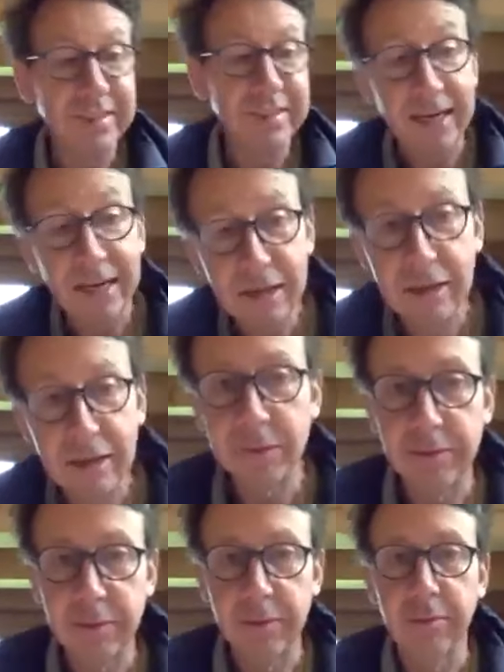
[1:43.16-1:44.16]
We don't know
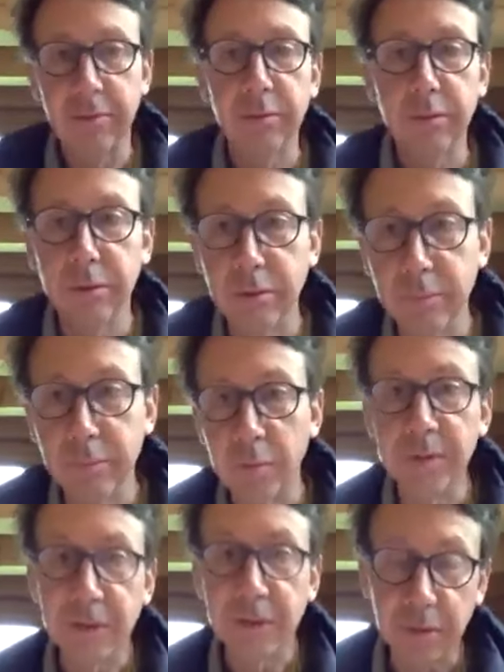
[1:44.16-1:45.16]
exactly what the
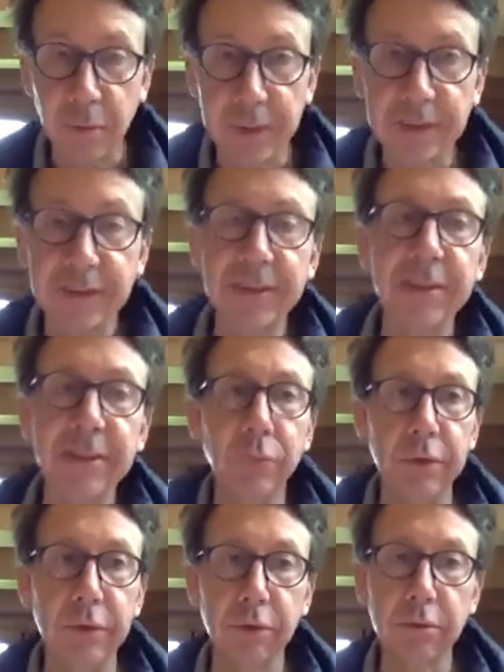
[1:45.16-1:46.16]
uh, morbidity
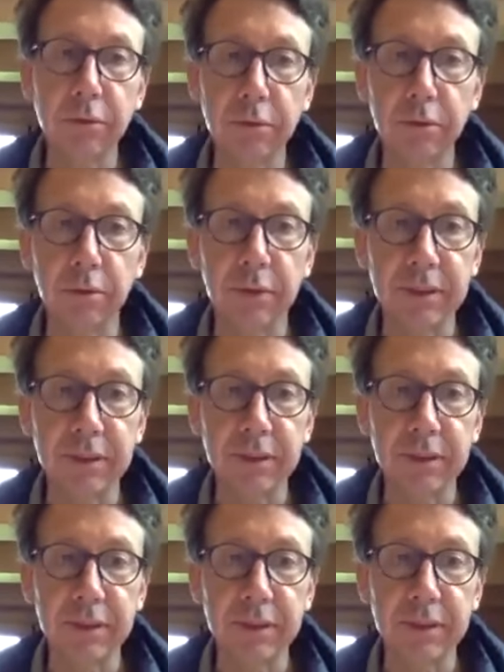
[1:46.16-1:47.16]
rate is. We don't
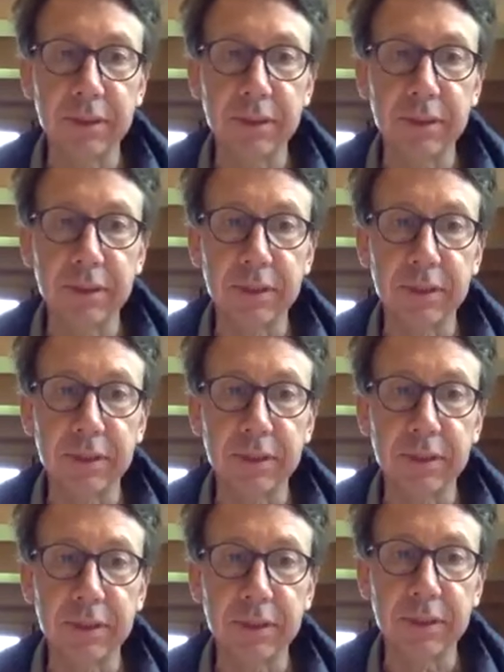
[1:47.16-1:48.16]
know exactly what the
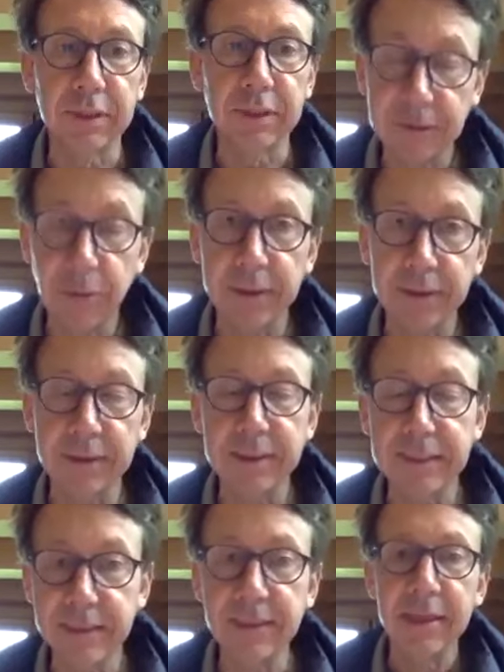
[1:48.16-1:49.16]
lethality
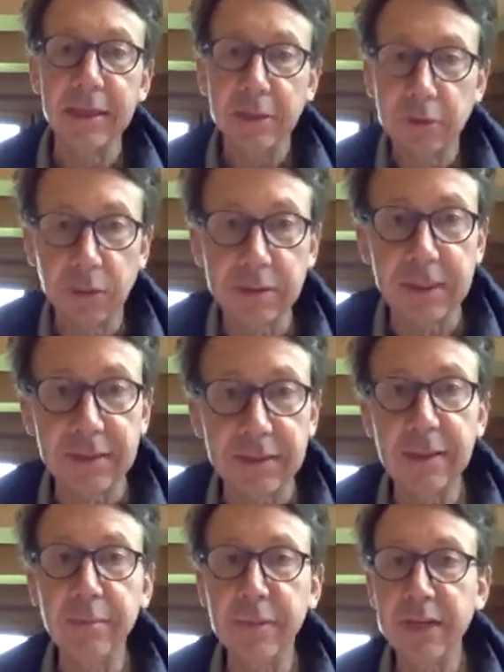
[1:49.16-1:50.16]
rate is.
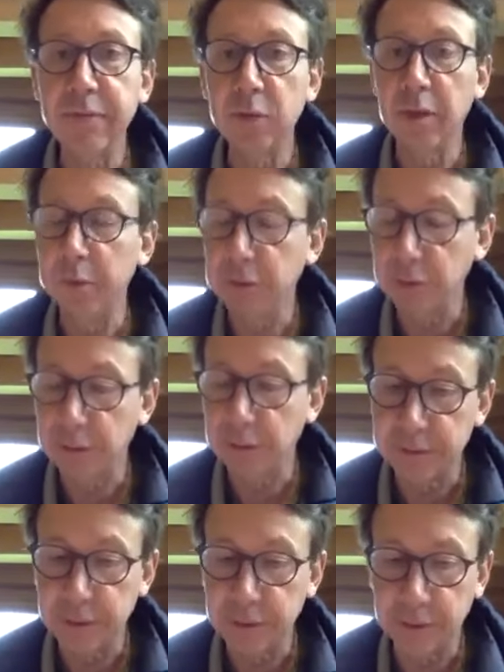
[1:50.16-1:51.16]
So there are still many
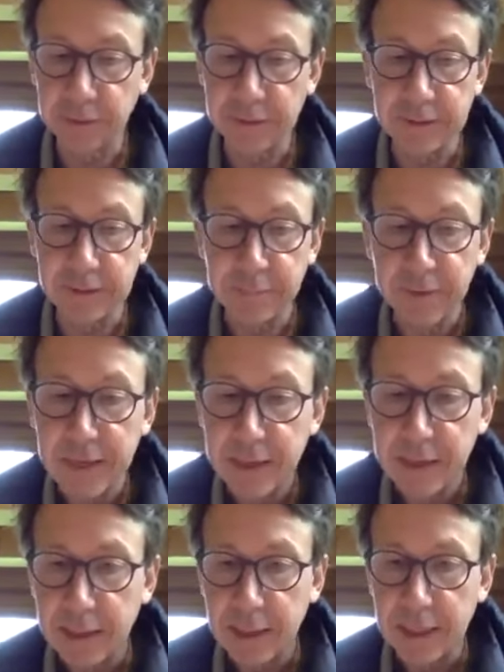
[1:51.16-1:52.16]
fundamental uncertainties.